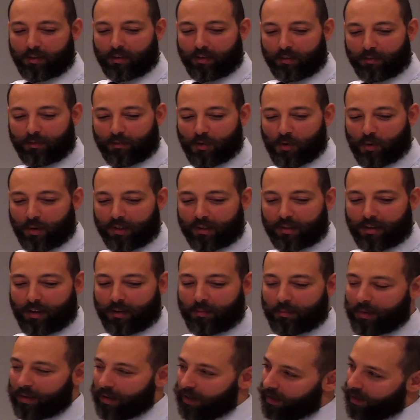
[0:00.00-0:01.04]
you here. I'll focus
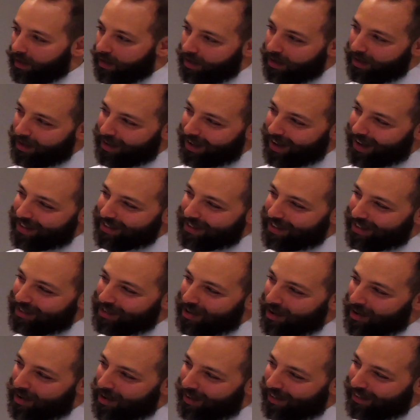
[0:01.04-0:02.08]
on me as I
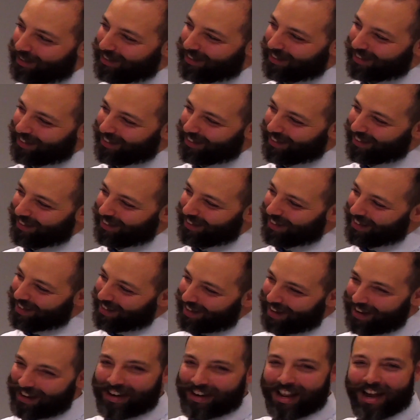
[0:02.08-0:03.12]
talk. And
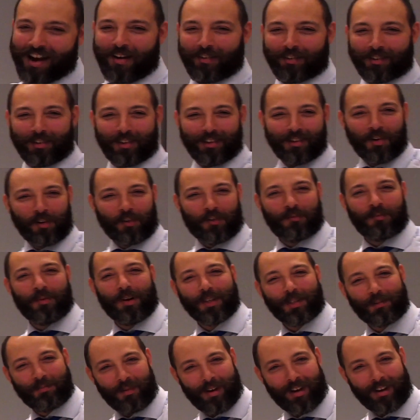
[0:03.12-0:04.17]
now another note from
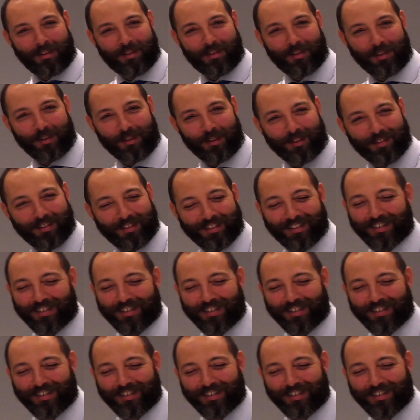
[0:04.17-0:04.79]
our sponsor.